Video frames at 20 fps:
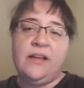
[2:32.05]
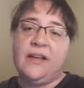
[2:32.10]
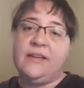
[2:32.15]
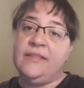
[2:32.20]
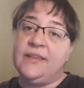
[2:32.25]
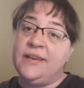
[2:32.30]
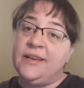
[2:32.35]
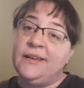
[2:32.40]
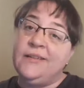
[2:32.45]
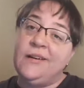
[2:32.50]

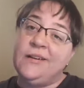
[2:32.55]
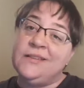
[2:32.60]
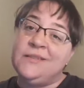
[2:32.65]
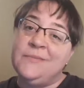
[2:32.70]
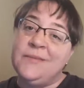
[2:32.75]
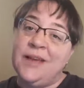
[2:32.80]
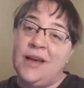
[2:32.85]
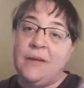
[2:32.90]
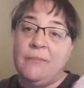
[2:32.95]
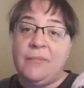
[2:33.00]
And then he calls
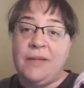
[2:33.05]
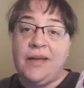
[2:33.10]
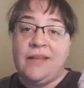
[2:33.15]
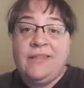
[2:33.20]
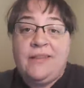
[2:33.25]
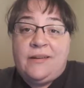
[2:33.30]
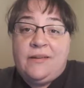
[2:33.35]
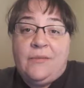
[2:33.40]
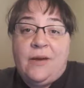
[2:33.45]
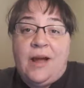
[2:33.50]
me up
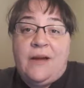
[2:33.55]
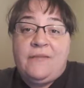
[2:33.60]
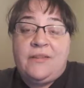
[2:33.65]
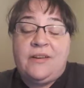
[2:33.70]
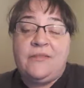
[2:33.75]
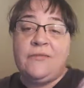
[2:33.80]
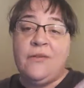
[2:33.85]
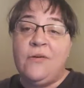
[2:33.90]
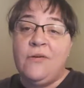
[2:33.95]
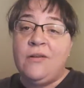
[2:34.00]
and then we're having
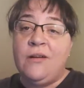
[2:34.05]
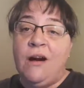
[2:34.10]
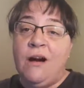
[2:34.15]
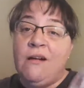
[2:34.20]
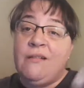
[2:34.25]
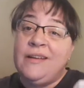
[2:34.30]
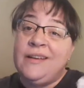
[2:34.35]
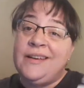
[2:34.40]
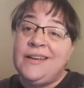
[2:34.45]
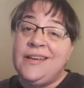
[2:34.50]
a phone
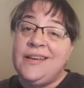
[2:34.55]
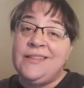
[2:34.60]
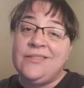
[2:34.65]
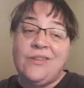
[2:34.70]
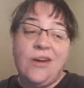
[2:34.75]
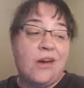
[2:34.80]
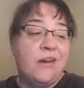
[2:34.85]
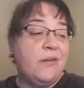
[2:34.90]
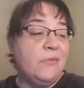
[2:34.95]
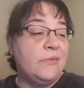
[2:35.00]
call and he
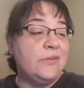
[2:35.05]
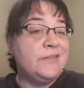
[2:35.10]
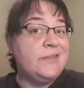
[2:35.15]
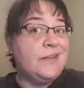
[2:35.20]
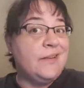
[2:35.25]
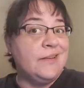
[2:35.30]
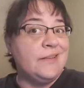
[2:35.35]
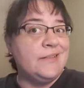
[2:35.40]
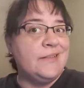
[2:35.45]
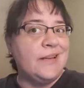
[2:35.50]
thought it was
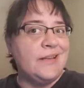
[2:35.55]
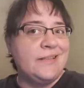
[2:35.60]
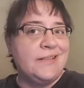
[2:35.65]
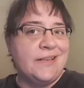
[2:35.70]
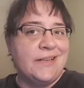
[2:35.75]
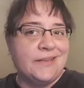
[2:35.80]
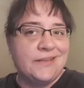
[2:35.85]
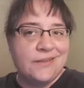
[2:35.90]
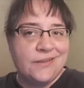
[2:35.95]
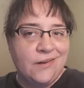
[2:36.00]
his
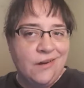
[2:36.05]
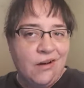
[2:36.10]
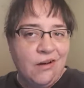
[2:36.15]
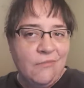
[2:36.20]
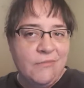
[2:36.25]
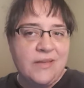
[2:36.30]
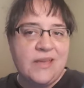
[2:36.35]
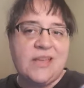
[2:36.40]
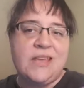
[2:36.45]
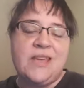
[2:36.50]
idea to
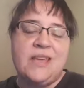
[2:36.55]
call me,